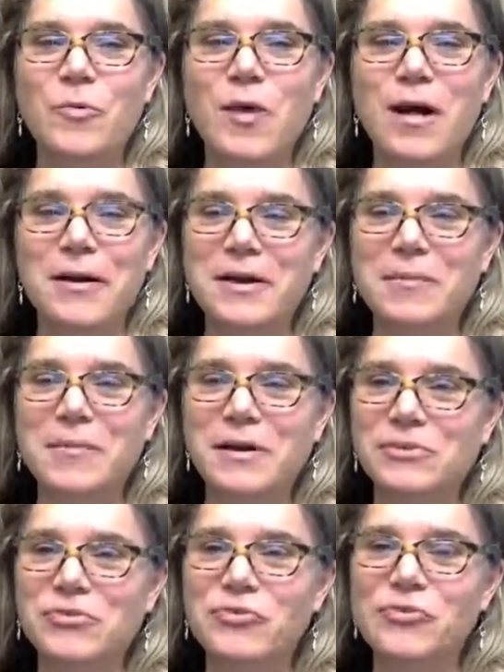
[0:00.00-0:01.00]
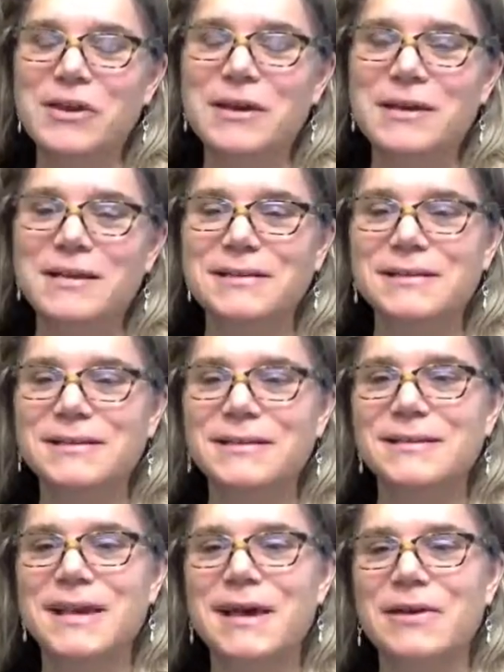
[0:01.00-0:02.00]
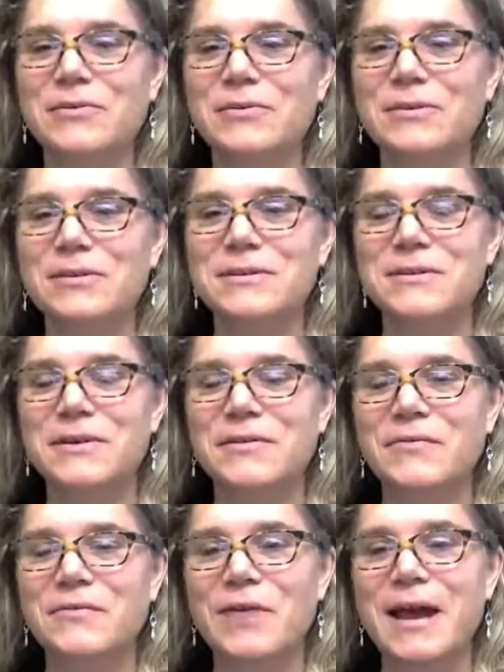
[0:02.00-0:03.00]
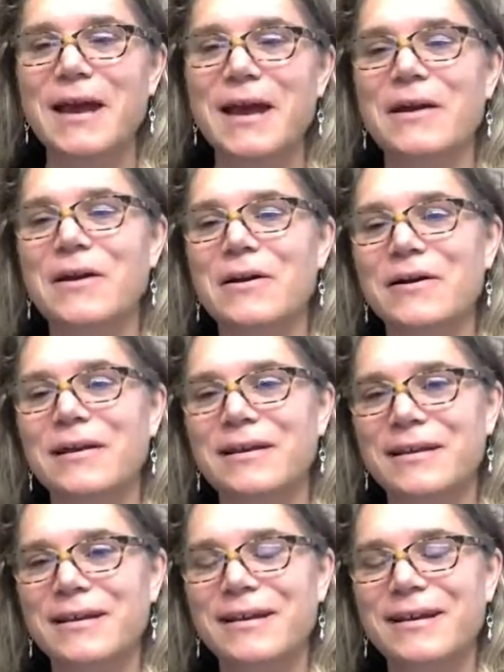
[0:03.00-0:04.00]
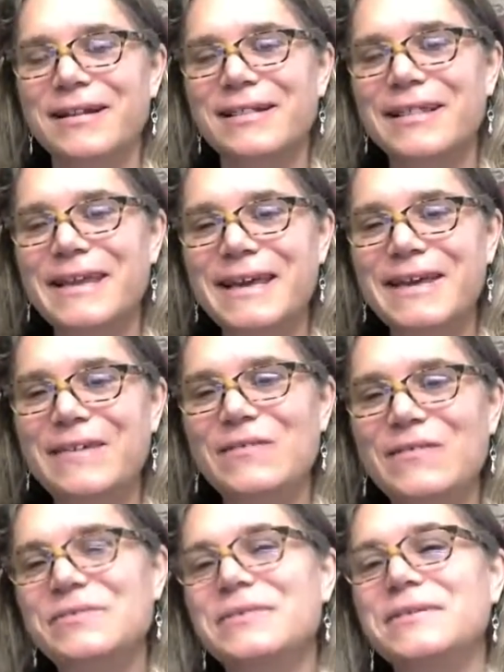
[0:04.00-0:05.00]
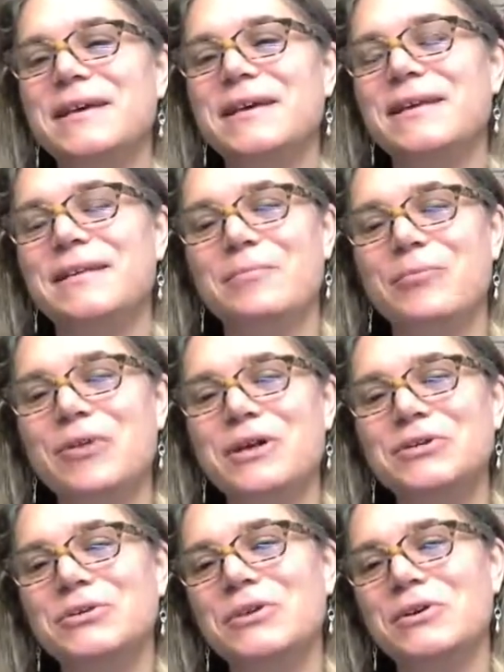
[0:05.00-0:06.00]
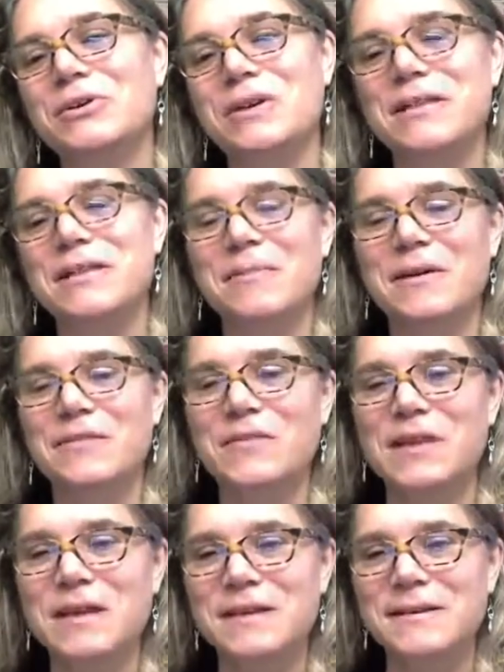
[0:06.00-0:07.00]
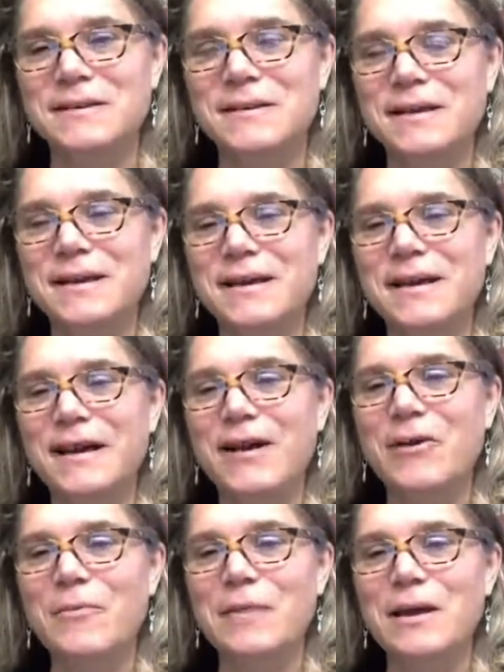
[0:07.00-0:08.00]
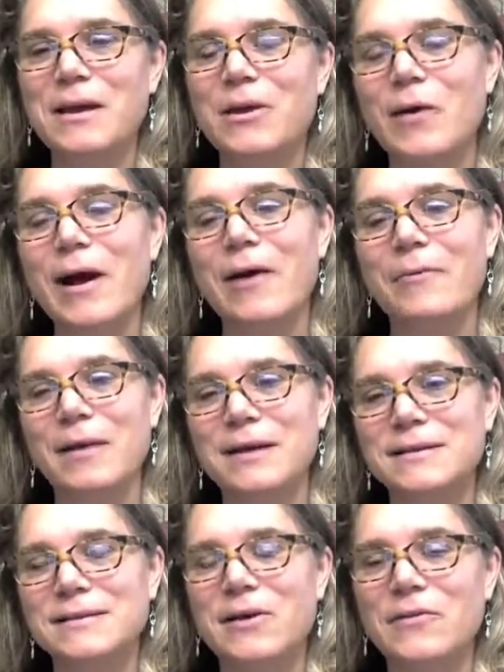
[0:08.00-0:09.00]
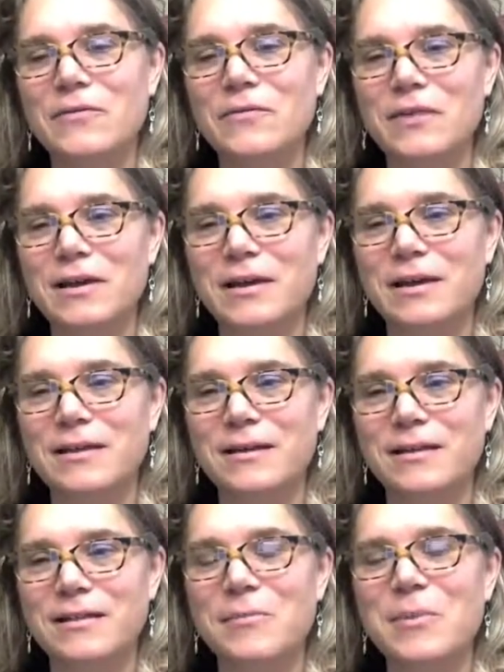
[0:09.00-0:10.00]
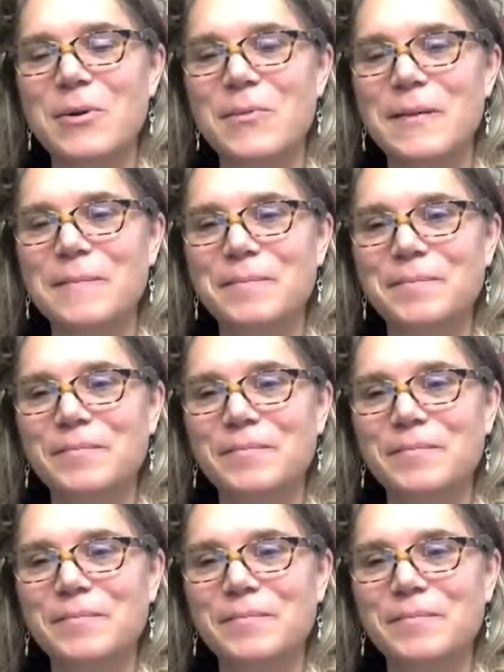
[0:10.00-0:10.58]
walk among trees, the sounds of air and leaves and brush underneath my feet help me ground myself in the moment.